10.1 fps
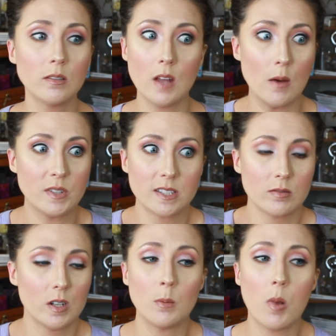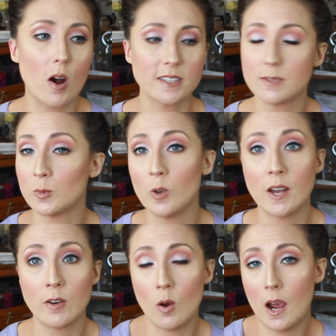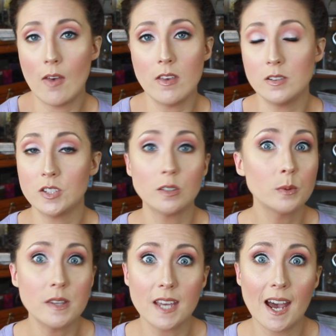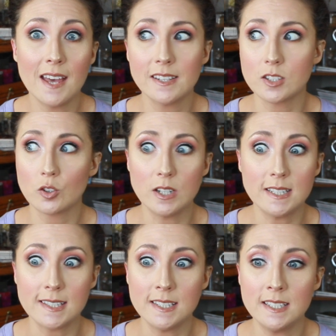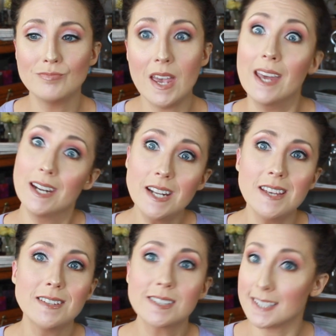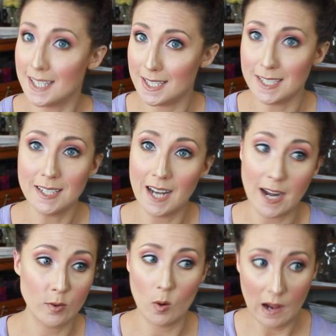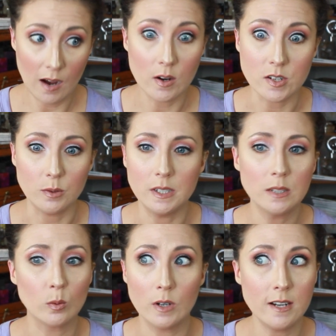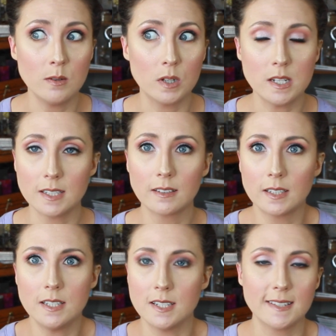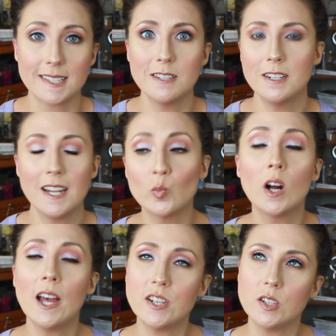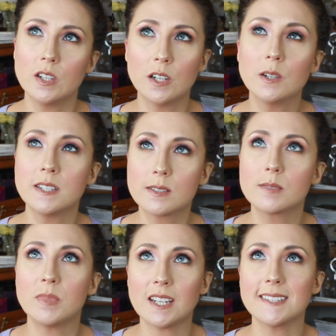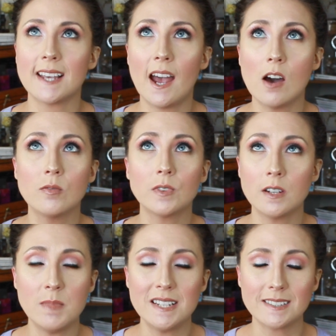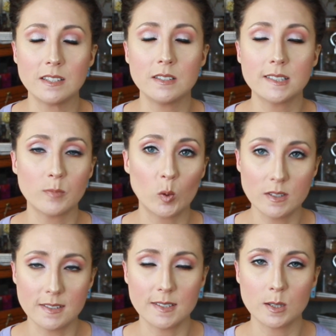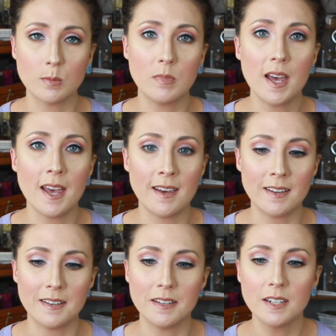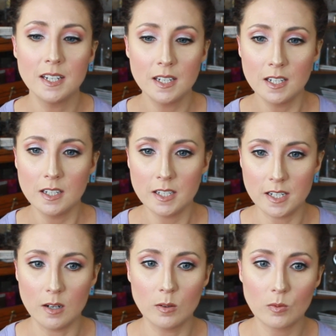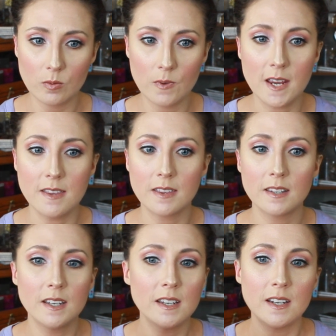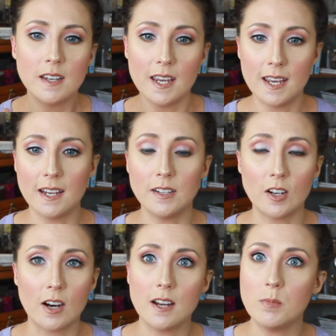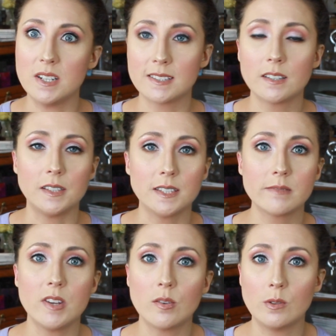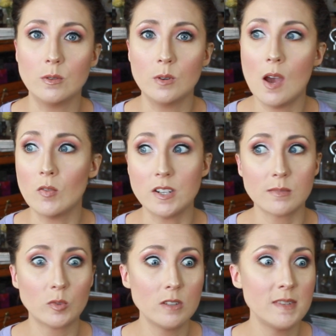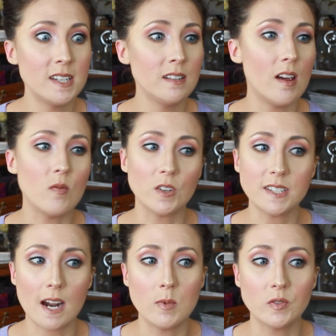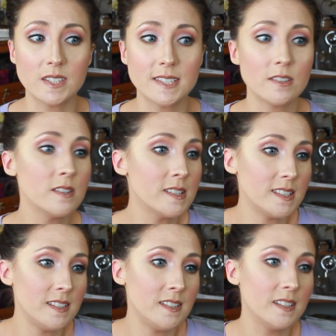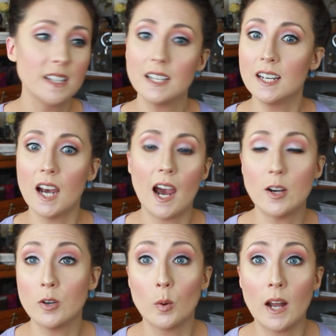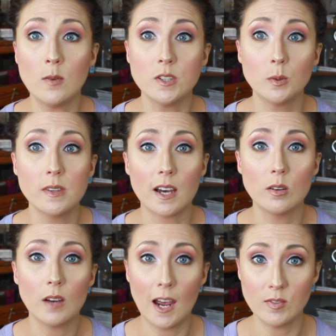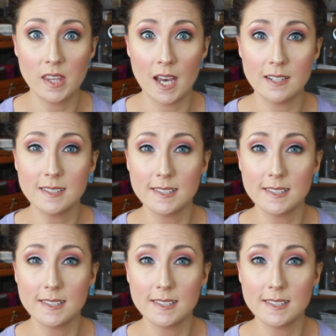That's impossible. I don't know how they deal with that. That's crazy. And it is. And I don't know how I do it, or anyone that does it. Well, I do know. It's because I have an amazing support system, and, faith and God basically gets me through every deployment, every time of uncertainty. I don't know what I would do without having that.